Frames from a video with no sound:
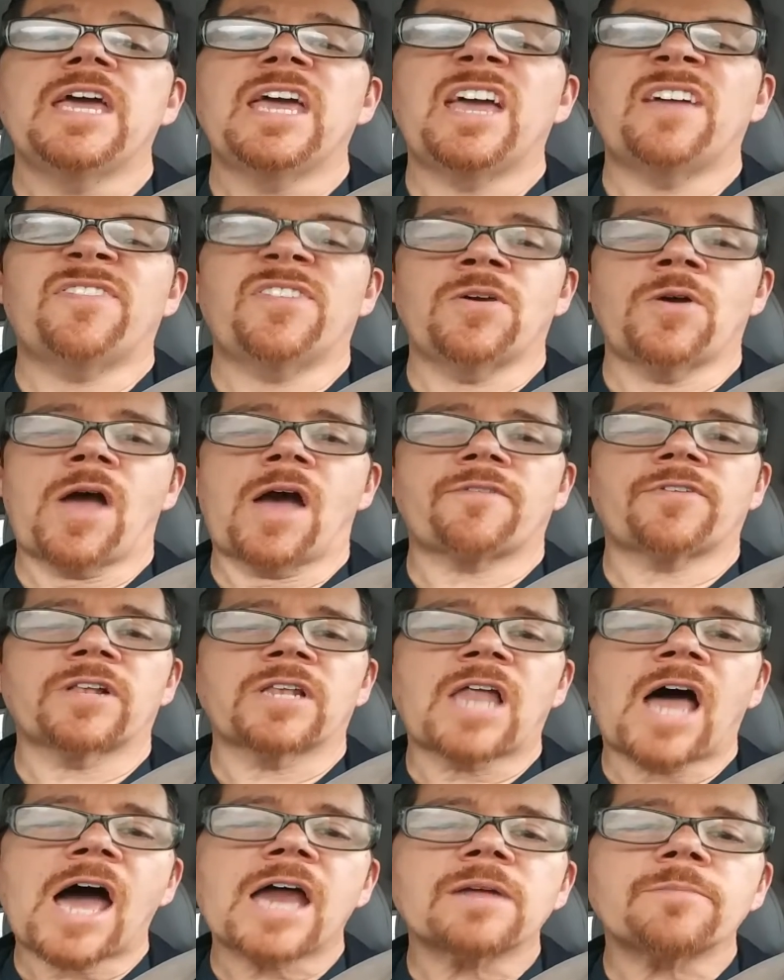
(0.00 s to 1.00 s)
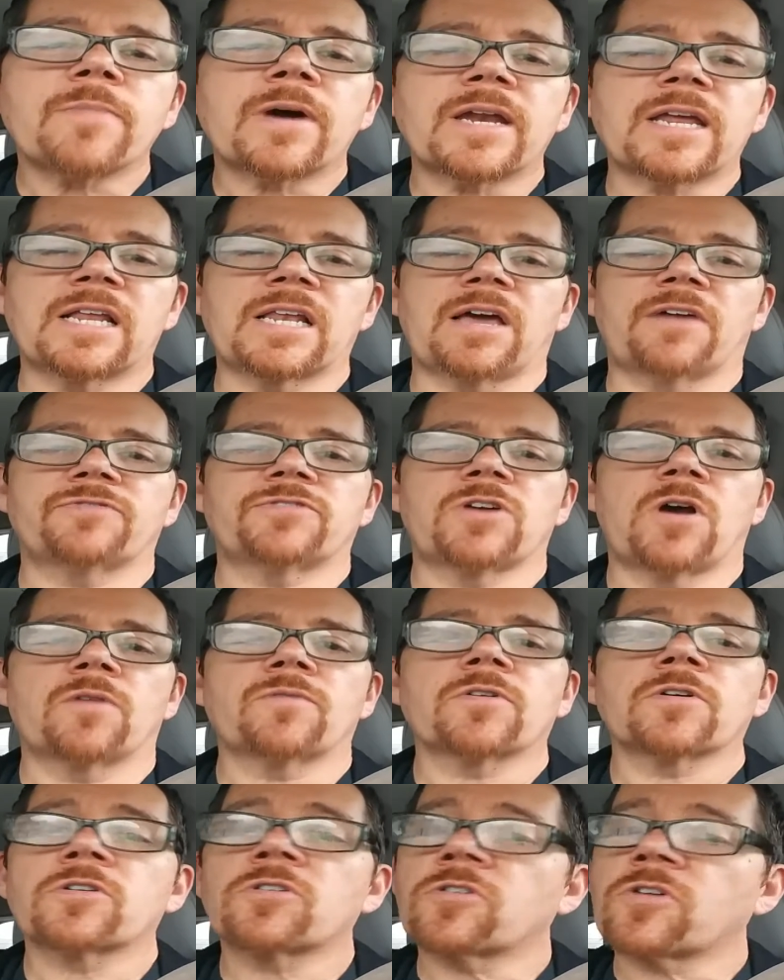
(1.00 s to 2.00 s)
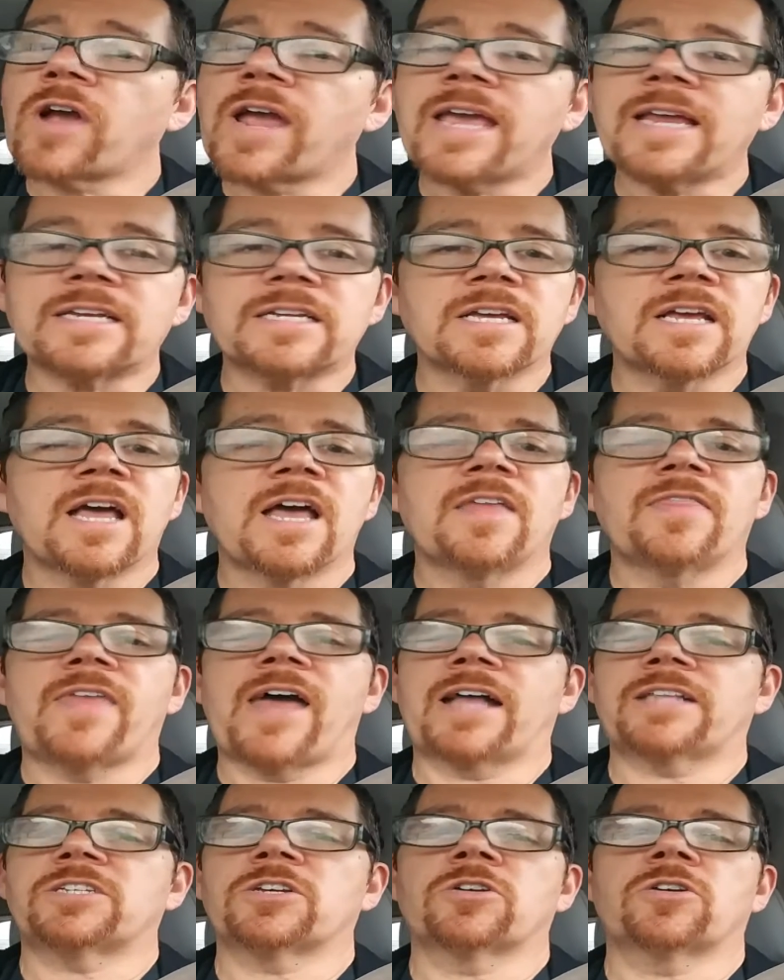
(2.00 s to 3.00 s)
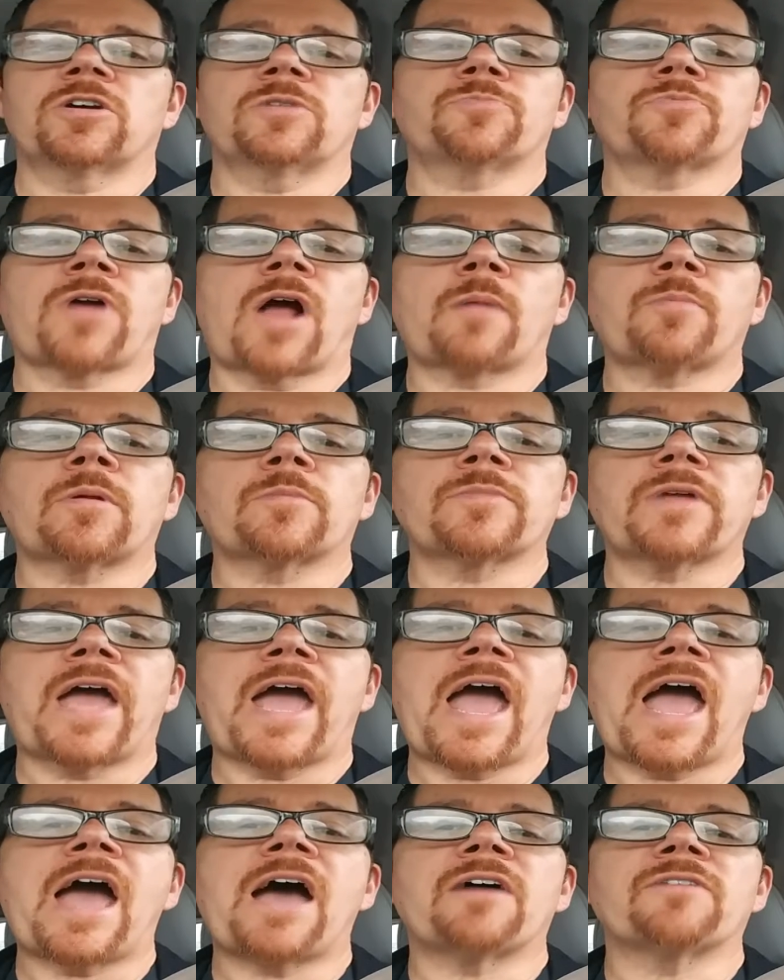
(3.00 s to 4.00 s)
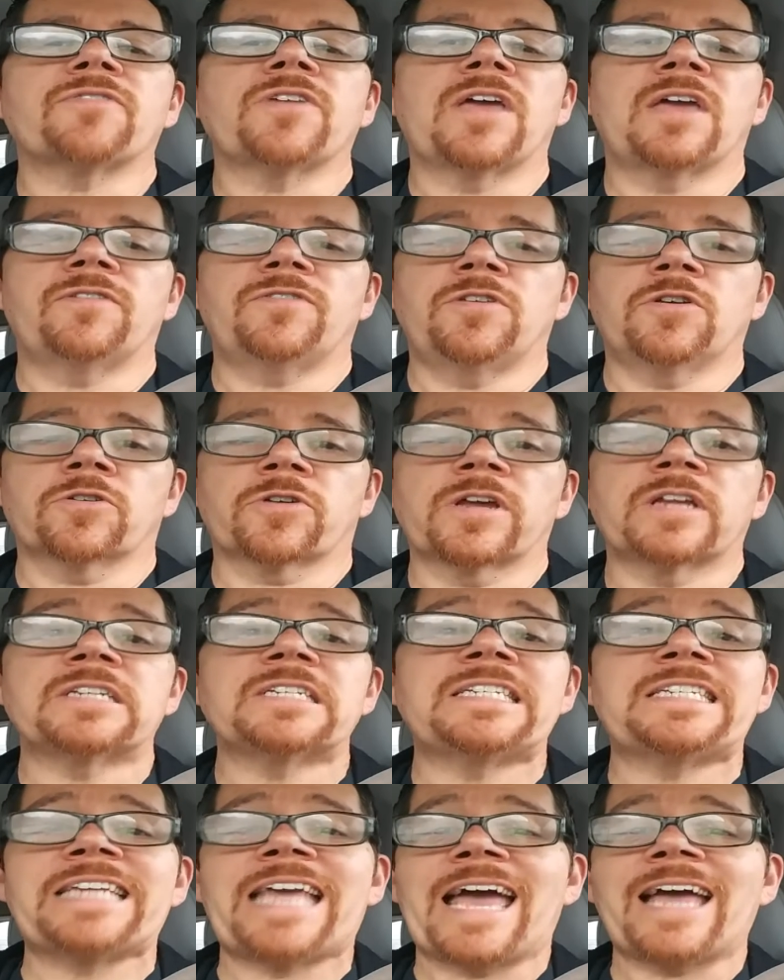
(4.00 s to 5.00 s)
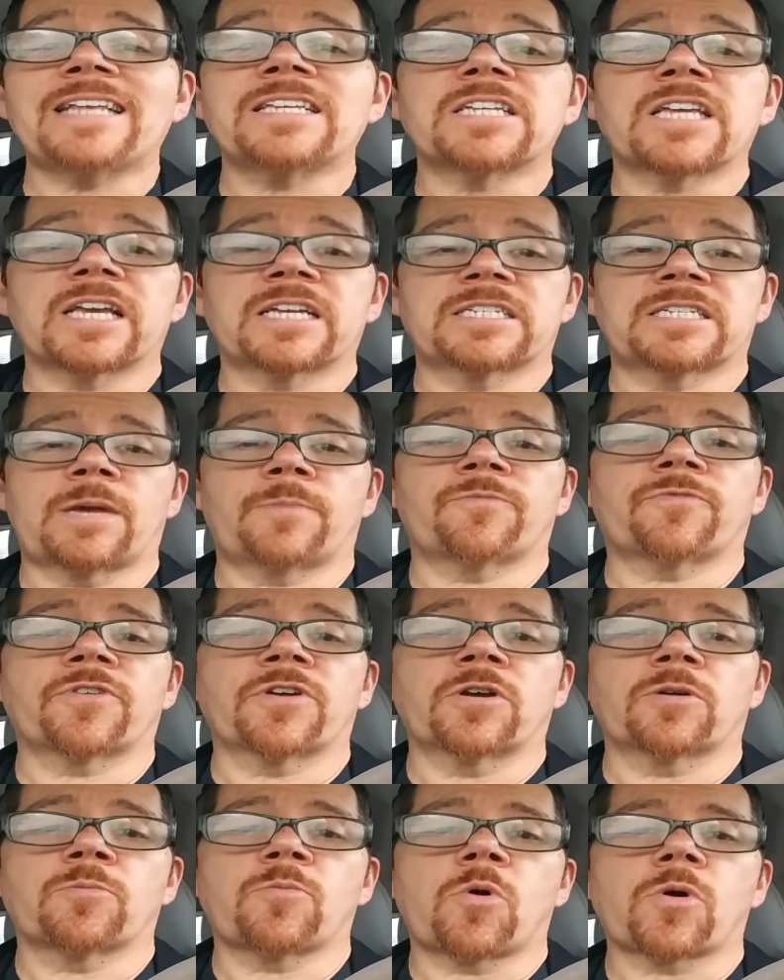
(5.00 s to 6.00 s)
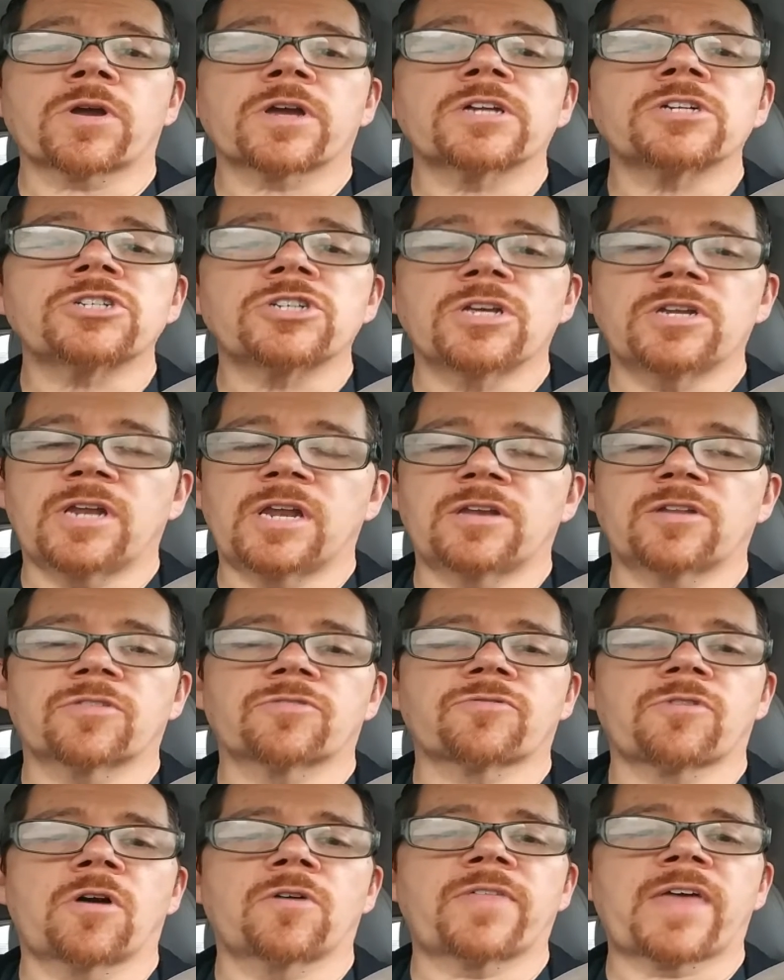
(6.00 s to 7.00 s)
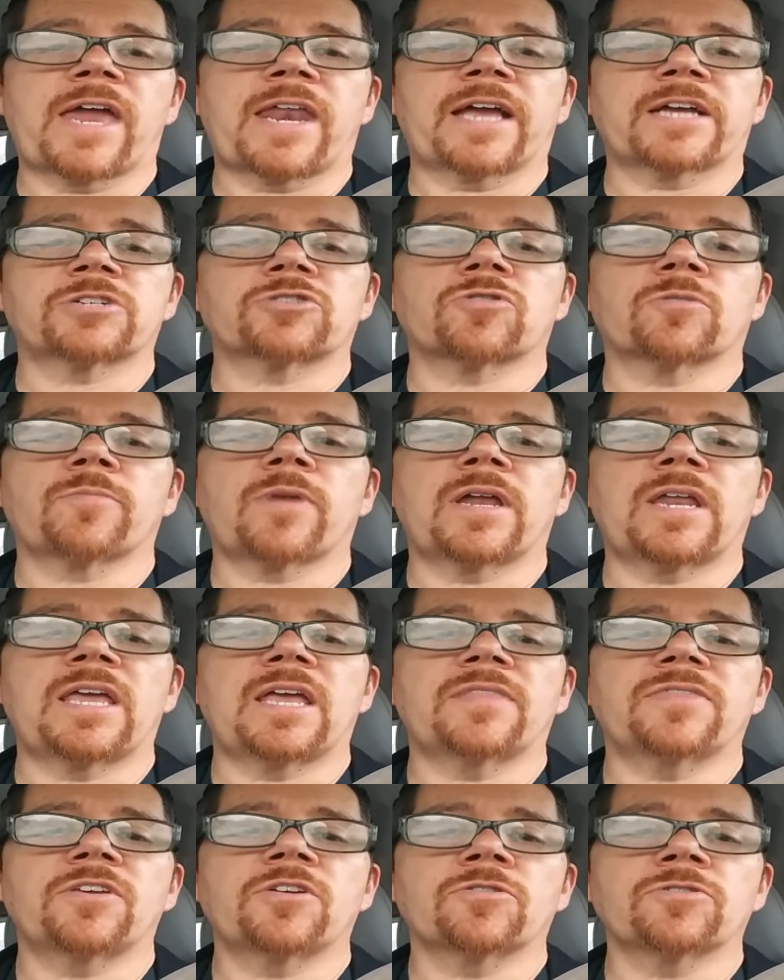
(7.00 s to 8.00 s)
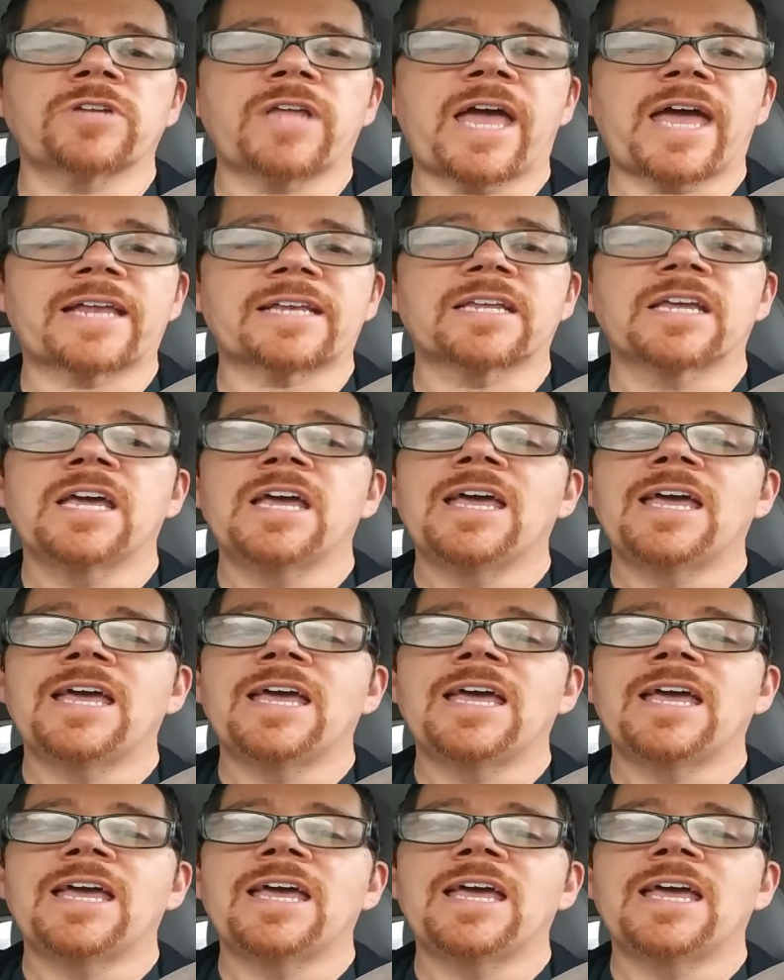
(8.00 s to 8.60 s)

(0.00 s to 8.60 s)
If you have a lot of money left over, great. That's a good problem to have. If you're in debt, except for your mortgage, you need to throw that extra money at your debt.